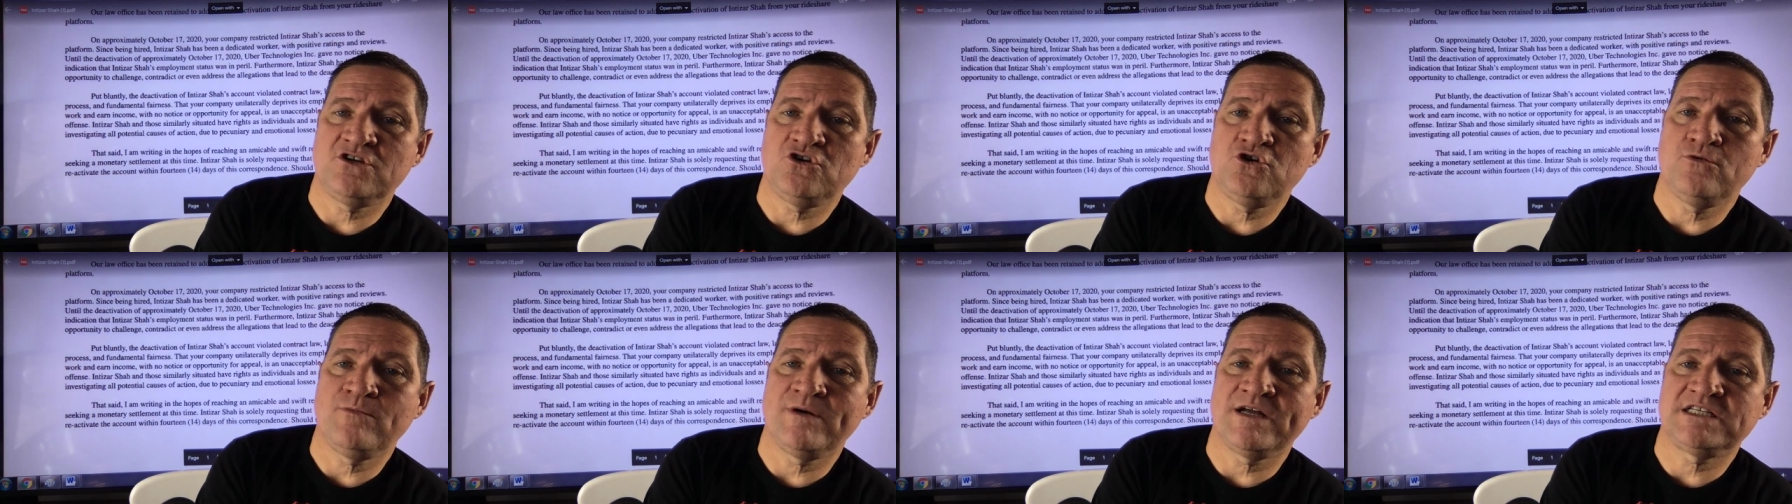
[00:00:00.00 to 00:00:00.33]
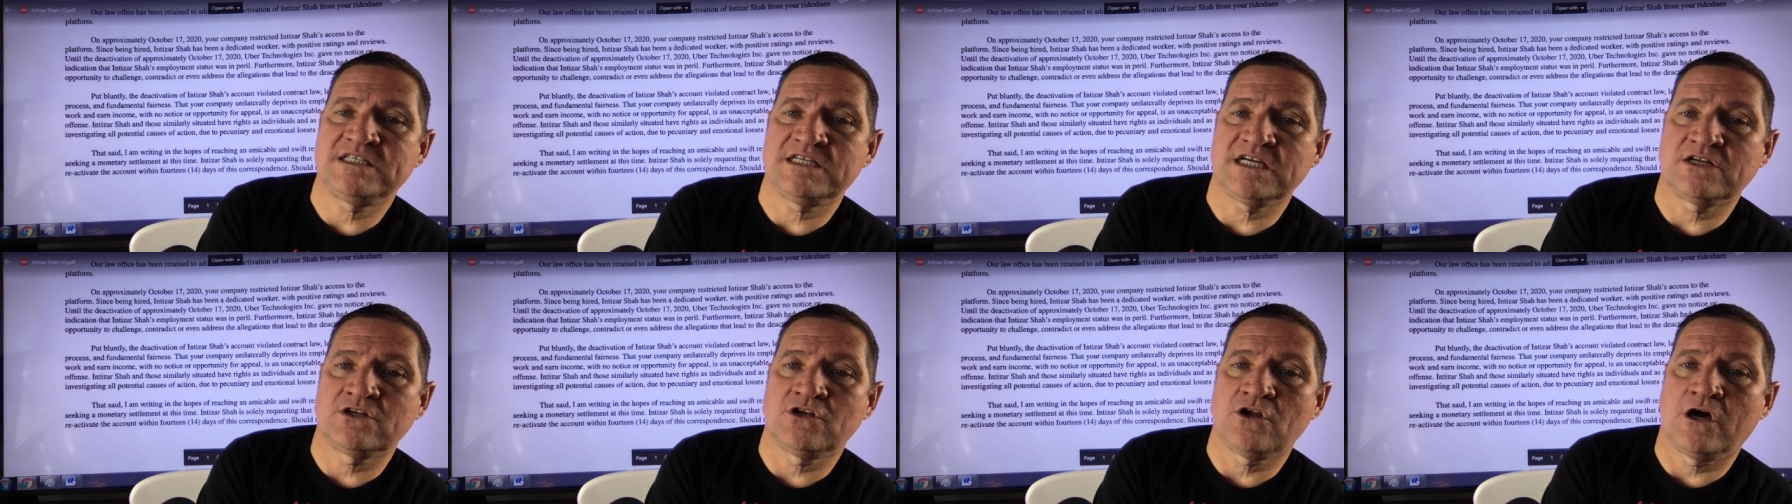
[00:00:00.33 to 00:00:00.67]
Uber
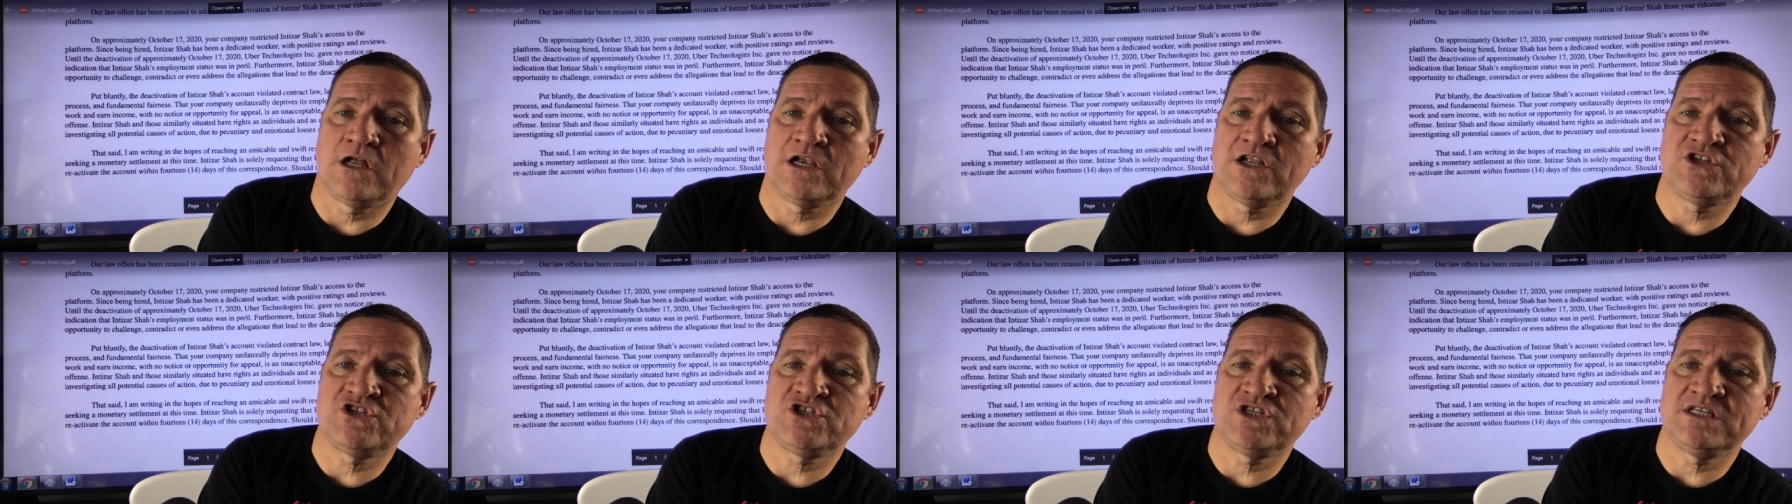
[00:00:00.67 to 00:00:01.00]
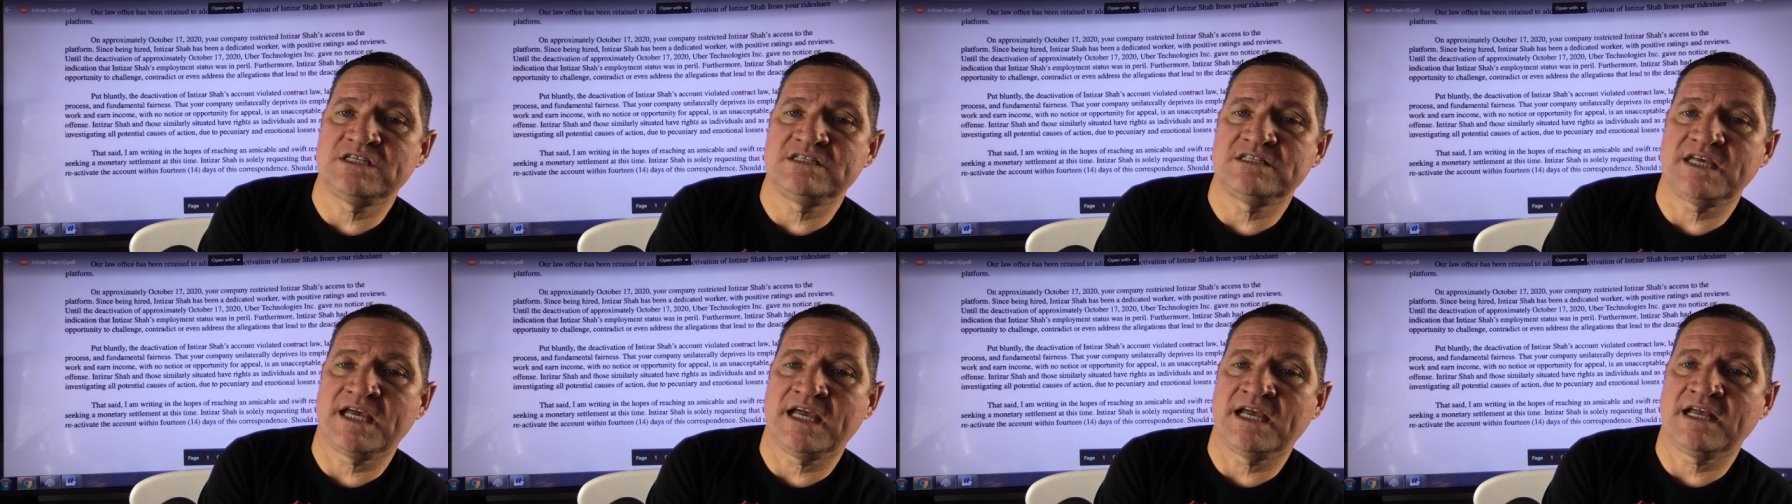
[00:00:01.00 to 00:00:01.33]

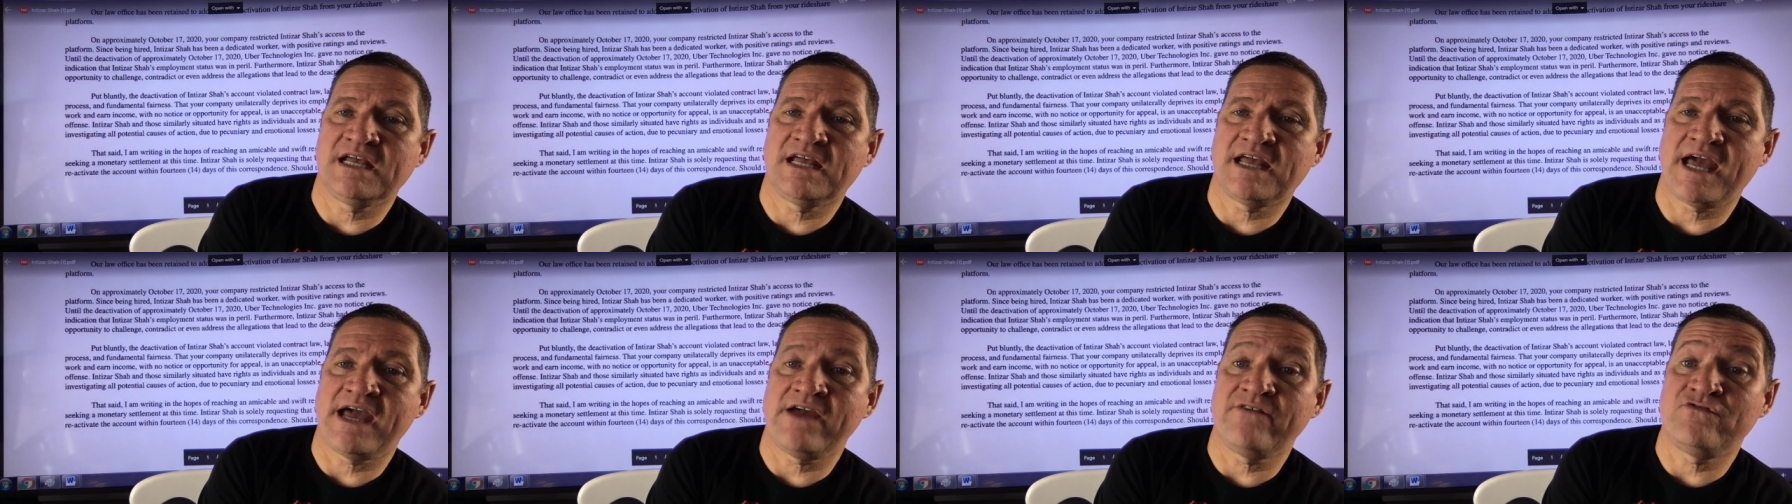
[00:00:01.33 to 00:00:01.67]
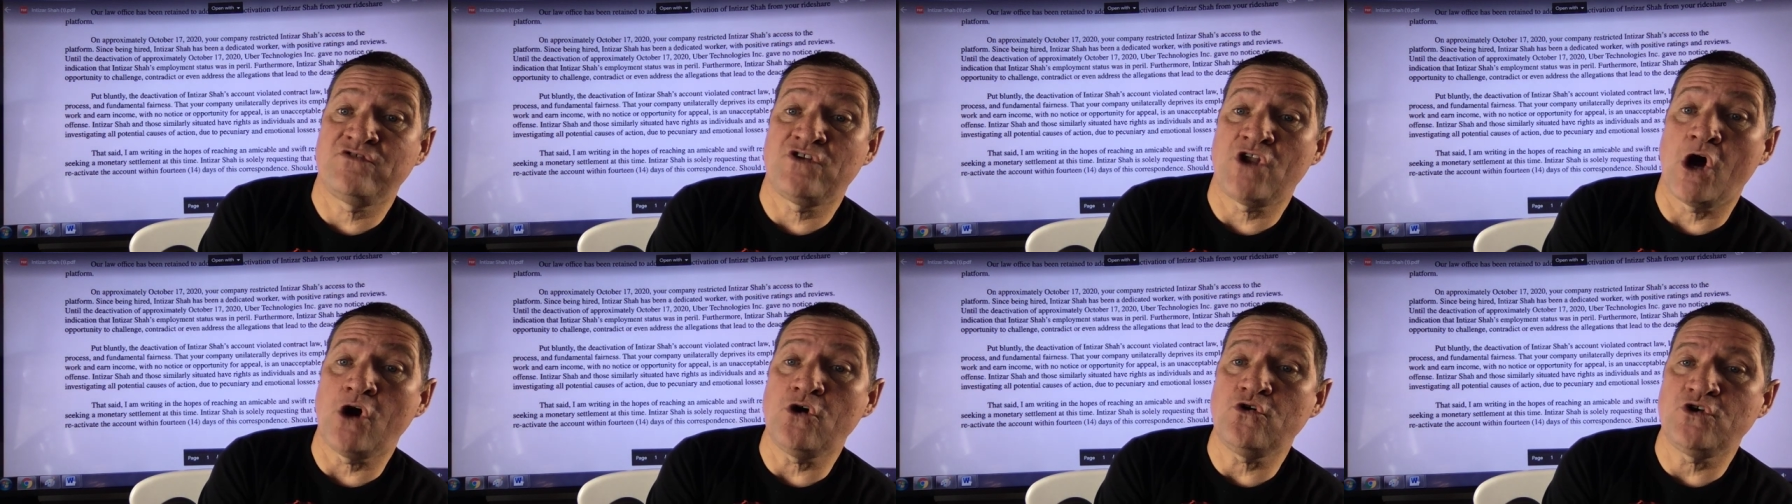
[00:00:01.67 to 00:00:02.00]
Technologies Inc. gave
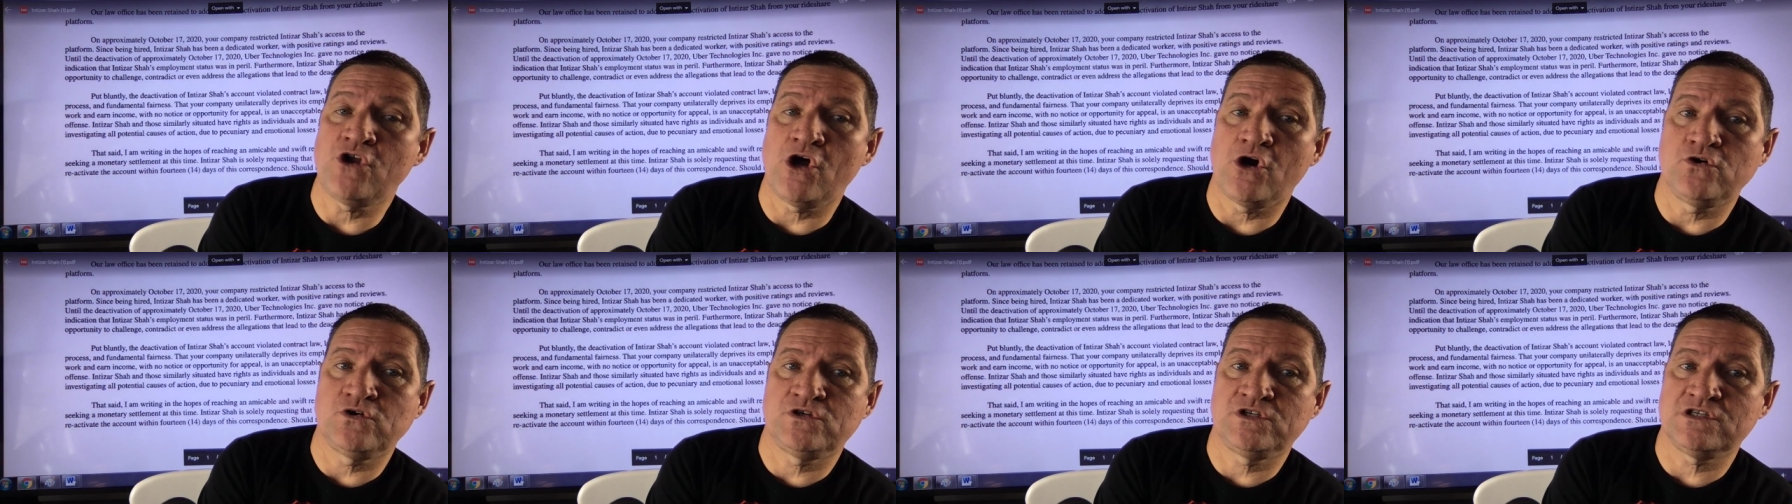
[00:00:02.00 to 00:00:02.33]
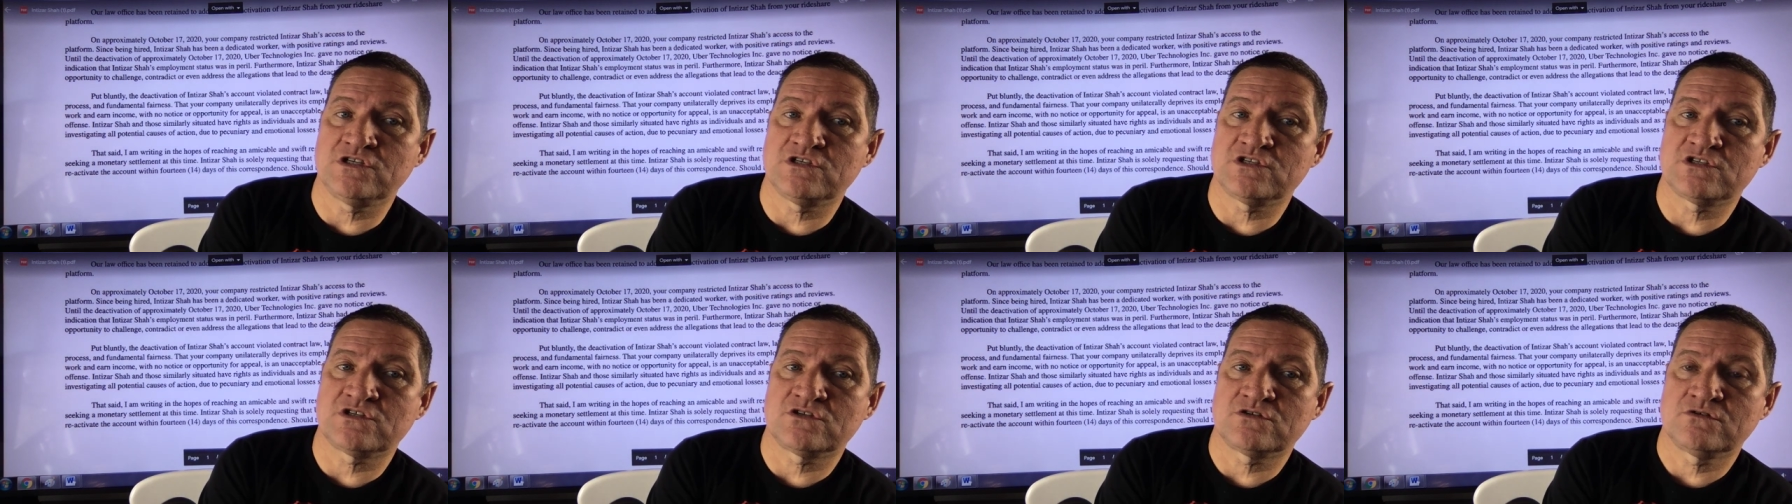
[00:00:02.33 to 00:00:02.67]
no
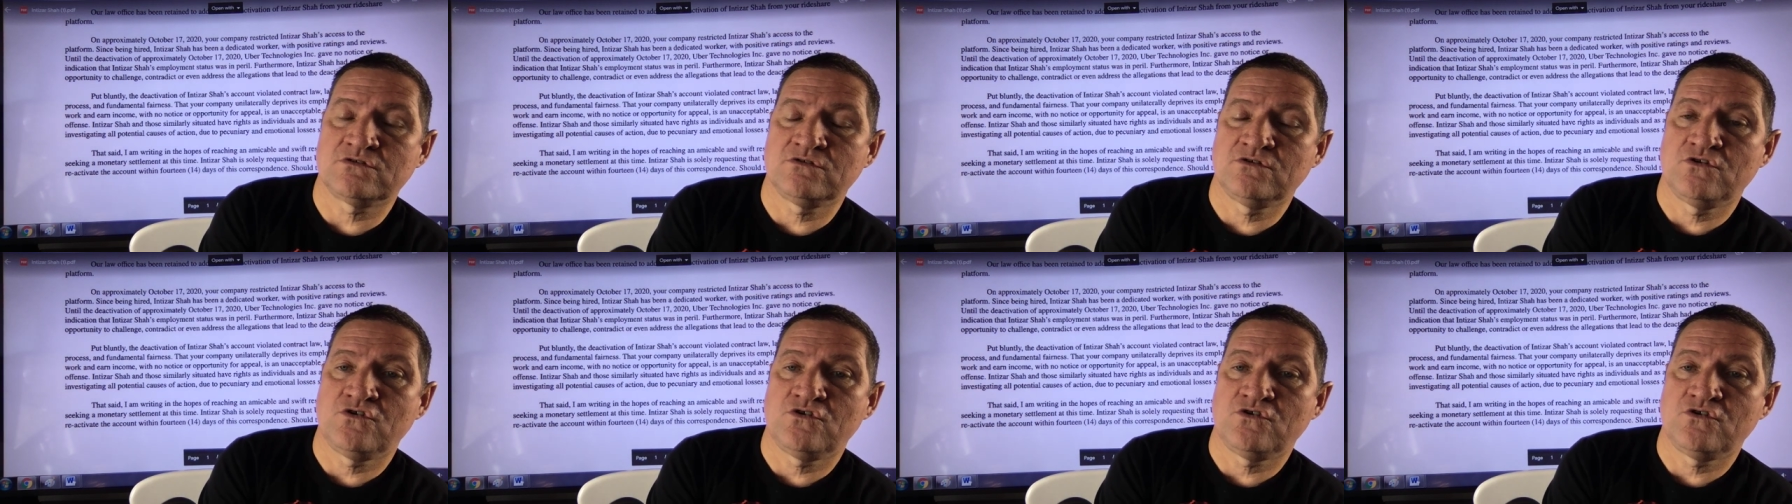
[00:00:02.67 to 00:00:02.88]
notice,